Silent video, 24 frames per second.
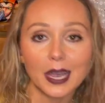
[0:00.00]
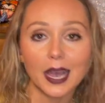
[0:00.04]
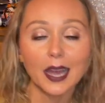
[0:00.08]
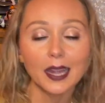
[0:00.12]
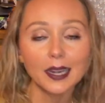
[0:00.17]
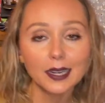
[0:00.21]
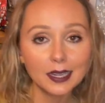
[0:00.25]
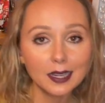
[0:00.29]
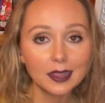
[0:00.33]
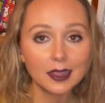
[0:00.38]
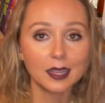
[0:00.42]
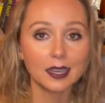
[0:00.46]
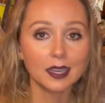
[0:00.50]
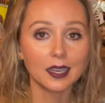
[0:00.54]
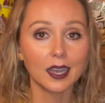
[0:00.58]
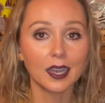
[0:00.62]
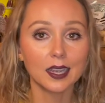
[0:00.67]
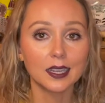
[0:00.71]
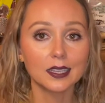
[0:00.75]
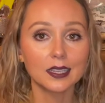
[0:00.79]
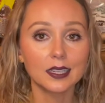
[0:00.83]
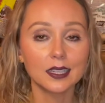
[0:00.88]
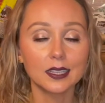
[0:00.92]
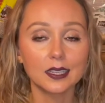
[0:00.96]
anything I
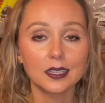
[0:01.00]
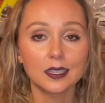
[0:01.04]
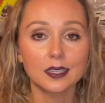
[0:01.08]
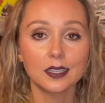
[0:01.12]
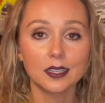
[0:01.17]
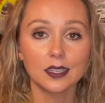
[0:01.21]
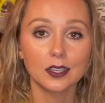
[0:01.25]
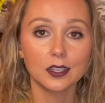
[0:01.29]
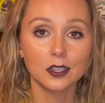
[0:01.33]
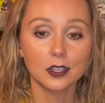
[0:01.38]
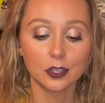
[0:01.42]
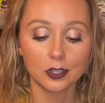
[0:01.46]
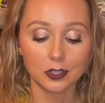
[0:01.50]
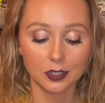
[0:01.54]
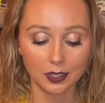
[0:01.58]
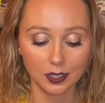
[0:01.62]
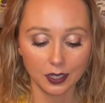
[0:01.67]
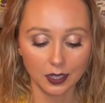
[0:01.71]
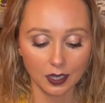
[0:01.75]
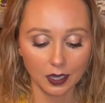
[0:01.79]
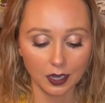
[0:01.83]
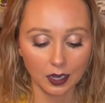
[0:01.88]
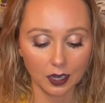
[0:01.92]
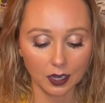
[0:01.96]
need in here.
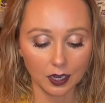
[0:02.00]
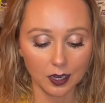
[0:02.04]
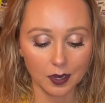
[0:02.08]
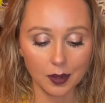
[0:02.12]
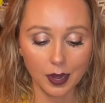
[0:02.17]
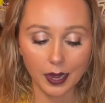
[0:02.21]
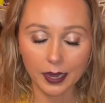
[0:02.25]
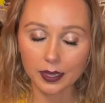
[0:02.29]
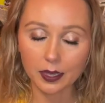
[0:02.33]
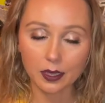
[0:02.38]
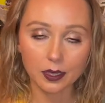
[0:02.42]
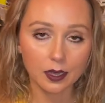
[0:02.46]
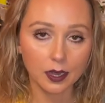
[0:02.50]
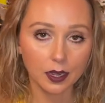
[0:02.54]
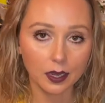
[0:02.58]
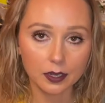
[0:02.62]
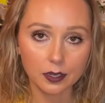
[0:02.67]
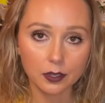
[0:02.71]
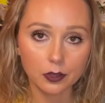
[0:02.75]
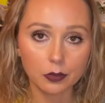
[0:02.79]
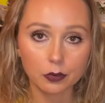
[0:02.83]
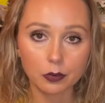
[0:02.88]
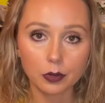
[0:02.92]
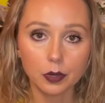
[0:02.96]
Uh, I can kind
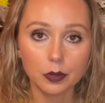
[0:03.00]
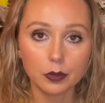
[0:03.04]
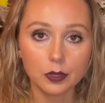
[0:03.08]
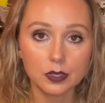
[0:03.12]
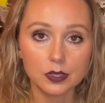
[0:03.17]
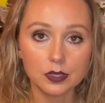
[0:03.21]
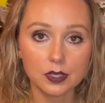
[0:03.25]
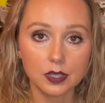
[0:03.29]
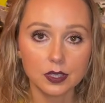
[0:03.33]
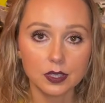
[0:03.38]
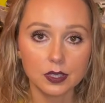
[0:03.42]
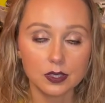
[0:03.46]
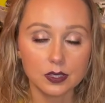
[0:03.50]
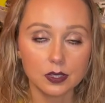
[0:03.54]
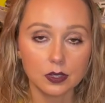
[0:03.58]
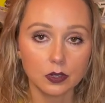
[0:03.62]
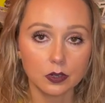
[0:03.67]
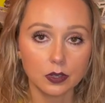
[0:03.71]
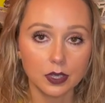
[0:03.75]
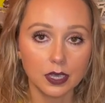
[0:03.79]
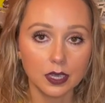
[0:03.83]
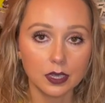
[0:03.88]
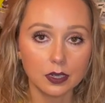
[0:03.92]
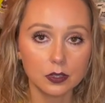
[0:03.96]
of throw into this little
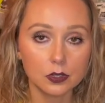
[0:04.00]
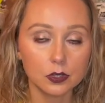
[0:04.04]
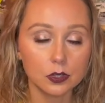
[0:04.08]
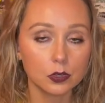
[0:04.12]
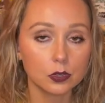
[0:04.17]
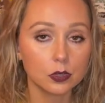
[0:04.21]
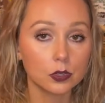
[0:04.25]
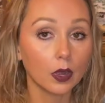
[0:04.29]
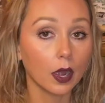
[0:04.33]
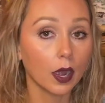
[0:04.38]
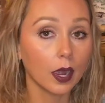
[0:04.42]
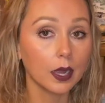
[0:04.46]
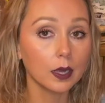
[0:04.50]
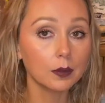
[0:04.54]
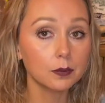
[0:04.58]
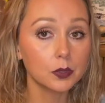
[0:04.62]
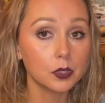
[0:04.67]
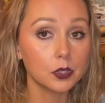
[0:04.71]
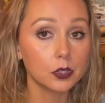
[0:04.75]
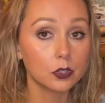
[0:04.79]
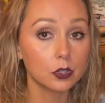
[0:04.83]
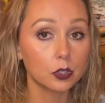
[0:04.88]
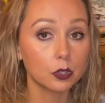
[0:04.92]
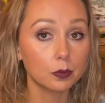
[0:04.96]
canister. So I'm
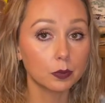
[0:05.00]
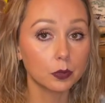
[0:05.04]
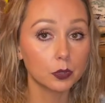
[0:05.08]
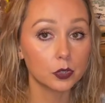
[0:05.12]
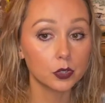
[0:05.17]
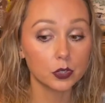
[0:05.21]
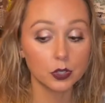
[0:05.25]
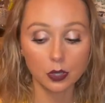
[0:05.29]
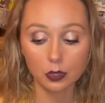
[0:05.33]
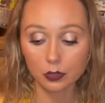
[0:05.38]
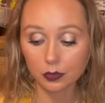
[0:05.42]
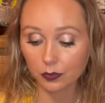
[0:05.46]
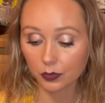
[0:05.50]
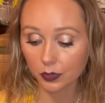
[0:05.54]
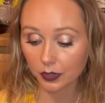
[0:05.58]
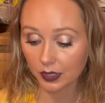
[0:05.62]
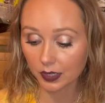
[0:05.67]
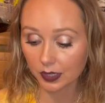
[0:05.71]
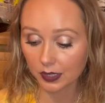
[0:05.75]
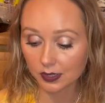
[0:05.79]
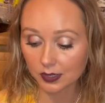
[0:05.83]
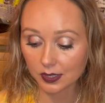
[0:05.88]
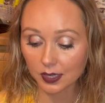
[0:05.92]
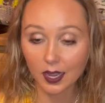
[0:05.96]
super stoked for
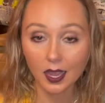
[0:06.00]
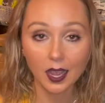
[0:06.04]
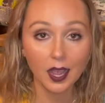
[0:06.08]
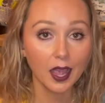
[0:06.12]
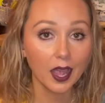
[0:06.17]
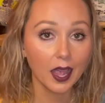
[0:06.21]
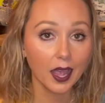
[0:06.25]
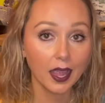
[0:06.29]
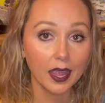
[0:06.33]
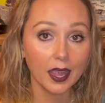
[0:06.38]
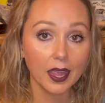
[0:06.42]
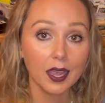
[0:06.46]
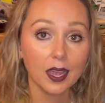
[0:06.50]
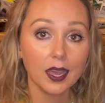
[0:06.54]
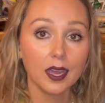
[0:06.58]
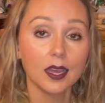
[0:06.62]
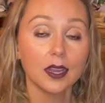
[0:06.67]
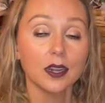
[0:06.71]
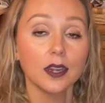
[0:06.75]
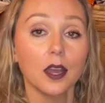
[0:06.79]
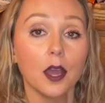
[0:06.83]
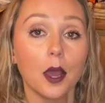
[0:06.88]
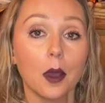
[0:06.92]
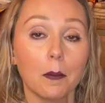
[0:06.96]
this
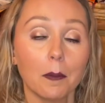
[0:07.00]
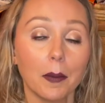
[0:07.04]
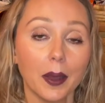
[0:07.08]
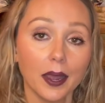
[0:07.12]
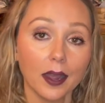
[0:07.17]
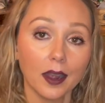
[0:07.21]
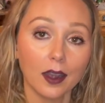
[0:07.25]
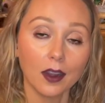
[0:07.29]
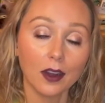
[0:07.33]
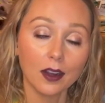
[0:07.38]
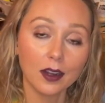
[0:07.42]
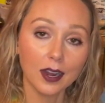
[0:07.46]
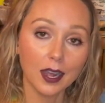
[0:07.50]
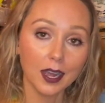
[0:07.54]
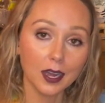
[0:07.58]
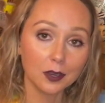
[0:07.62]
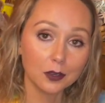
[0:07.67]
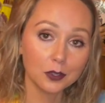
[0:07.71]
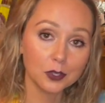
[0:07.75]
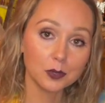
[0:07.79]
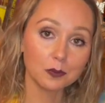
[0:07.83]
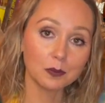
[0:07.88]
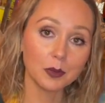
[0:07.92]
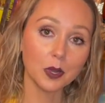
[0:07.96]
and my our
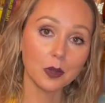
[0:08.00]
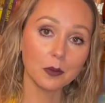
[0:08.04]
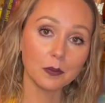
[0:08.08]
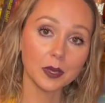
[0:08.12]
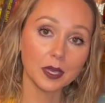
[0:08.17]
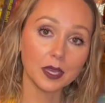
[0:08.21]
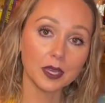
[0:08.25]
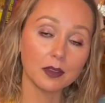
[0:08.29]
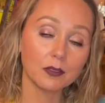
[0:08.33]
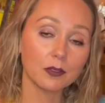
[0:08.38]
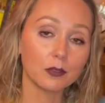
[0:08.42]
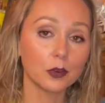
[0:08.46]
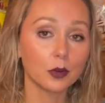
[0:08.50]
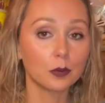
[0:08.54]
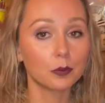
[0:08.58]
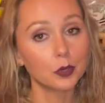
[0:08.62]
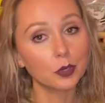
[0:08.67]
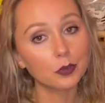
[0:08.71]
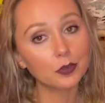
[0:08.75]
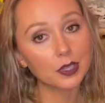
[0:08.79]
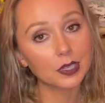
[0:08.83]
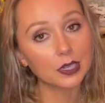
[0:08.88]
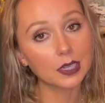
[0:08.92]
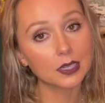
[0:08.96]
house moment for
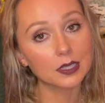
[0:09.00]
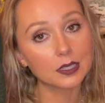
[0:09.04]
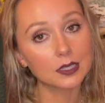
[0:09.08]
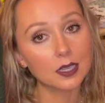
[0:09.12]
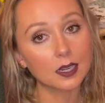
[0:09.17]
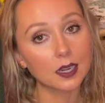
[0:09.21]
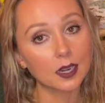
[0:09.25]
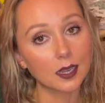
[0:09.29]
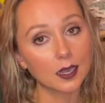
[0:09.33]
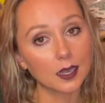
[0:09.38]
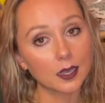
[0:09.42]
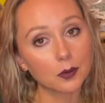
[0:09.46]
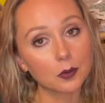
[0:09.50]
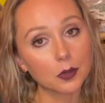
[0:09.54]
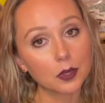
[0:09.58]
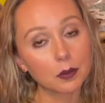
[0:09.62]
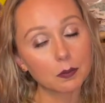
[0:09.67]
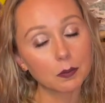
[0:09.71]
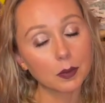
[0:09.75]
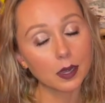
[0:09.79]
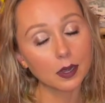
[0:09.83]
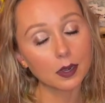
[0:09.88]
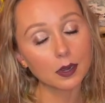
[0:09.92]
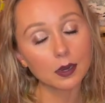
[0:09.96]
movie night tonight with
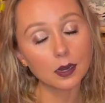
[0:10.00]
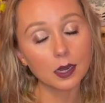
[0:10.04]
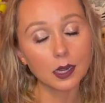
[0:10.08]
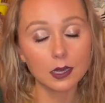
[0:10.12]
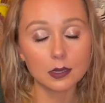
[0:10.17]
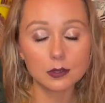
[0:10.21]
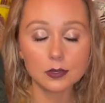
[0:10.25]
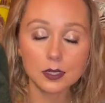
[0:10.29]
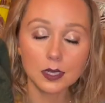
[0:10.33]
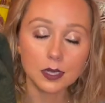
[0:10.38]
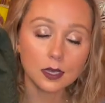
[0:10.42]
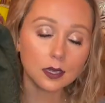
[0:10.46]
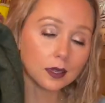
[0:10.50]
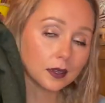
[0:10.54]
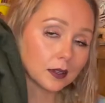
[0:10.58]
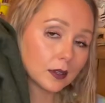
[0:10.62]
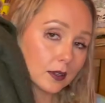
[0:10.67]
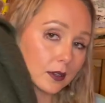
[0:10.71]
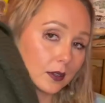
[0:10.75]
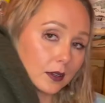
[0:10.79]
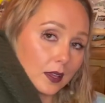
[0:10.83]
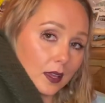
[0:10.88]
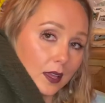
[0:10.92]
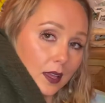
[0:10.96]
my our house
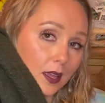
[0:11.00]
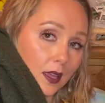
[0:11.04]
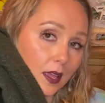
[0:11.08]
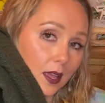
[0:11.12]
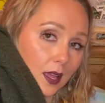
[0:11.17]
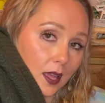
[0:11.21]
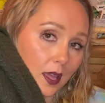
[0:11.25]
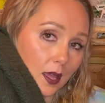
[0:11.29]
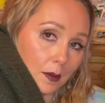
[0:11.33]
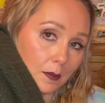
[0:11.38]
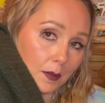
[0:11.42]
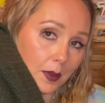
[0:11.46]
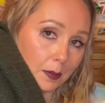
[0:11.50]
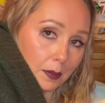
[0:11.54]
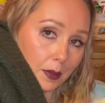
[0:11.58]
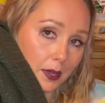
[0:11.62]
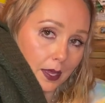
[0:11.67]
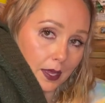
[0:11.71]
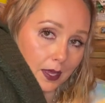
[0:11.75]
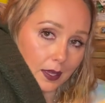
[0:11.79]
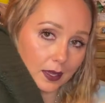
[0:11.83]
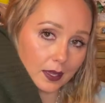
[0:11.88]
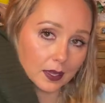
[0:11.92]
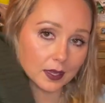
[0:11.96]
candle and my
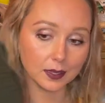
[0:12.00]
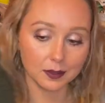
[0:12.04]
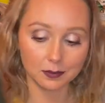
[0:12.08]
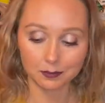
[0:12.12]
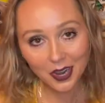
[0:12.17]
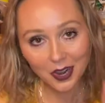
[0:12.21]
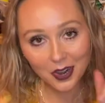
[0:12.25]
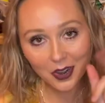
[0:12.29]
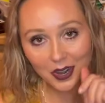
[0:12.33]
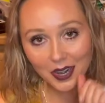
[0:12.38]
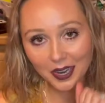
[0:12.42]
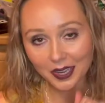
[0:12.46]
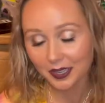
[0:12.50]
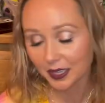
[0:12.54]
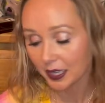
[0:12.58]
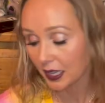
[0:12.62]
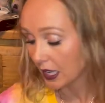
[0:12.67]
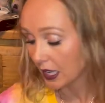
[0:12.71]
blankie. All right,